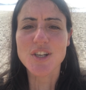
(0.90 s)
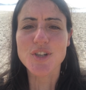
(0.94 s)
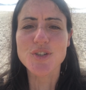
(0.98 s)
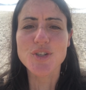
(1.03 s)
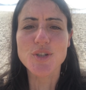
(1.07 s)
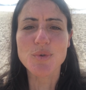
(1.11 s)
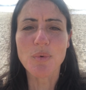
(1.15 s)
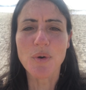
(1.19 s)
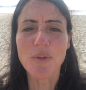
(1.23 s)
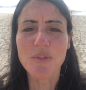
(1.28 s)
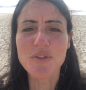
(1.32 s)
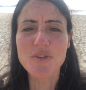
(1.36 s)
Do
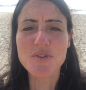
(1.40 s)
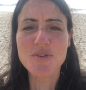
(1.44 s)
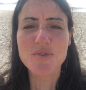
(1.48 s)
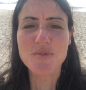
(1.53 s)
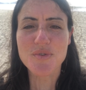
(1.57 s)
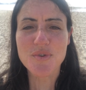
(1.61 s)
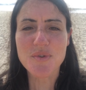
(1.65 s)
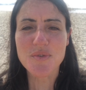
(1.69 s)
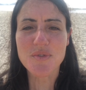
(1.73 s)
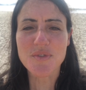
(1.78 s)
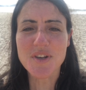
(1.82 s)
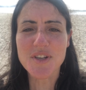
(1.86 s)
you want the
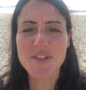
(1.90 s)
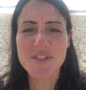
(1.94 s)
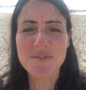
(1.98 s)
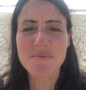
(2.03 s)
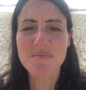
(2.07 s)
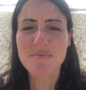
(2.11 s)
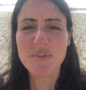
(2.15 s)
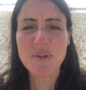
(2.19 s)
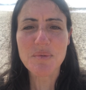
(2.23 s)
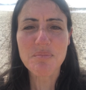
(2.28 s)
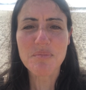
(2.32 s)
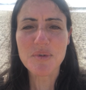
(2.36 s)
truth or
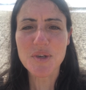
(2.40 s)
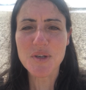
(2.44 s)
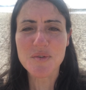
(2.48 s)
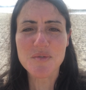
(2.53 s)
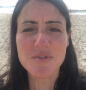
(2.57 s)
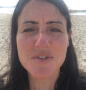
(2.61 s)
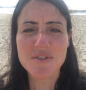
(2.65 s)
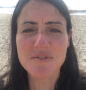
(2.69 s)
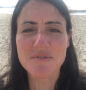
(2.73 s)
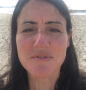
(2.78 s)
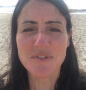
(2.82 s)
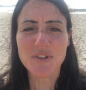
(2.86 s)
something
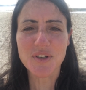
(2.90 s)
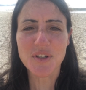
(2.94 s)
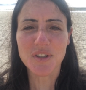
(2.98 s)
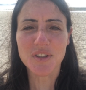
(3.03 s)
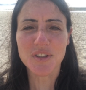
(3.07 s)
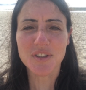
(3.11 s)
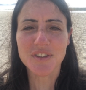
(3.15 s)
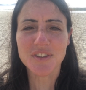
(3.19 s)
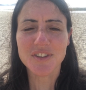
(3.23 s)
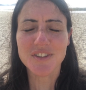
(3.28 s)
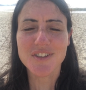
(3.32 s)
beautiful?